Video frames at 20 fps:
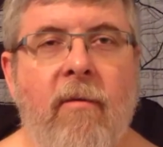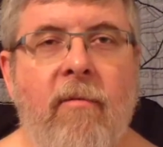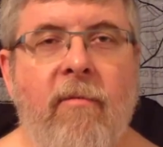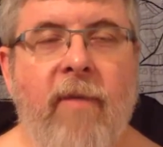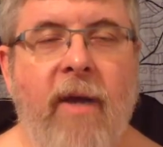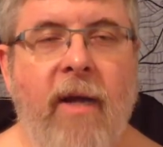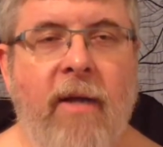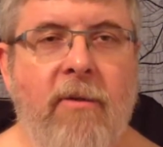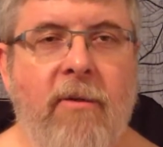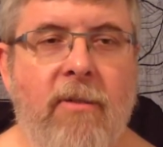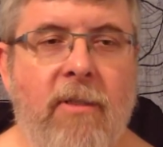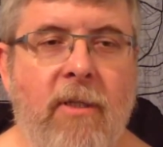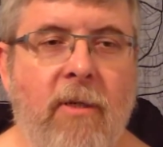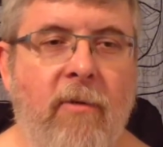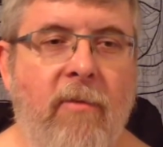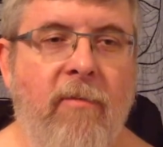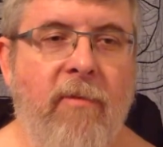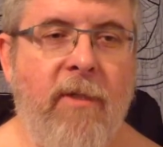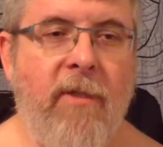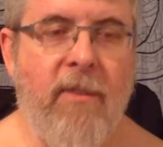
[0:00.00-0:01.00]
Factors,
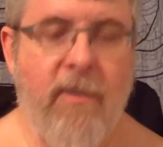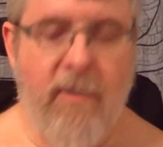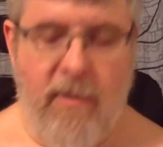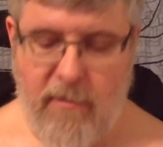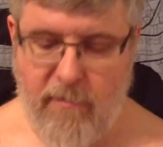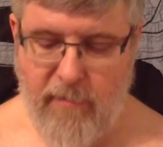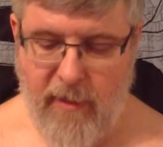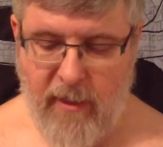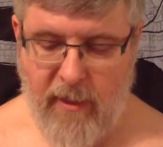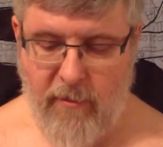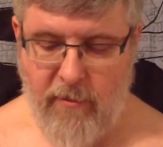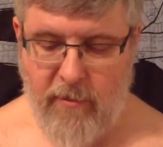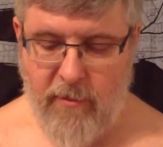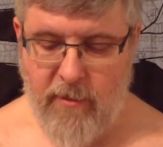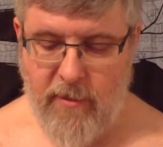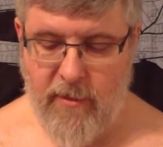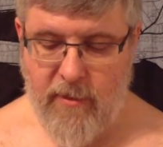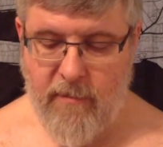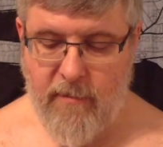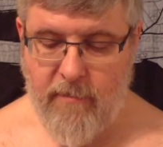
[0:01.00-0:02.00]
coefficients, and
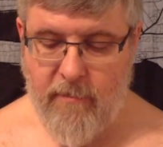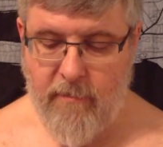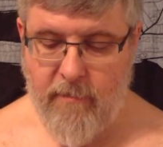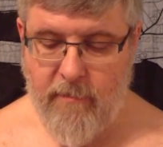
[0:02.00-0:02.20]
powers.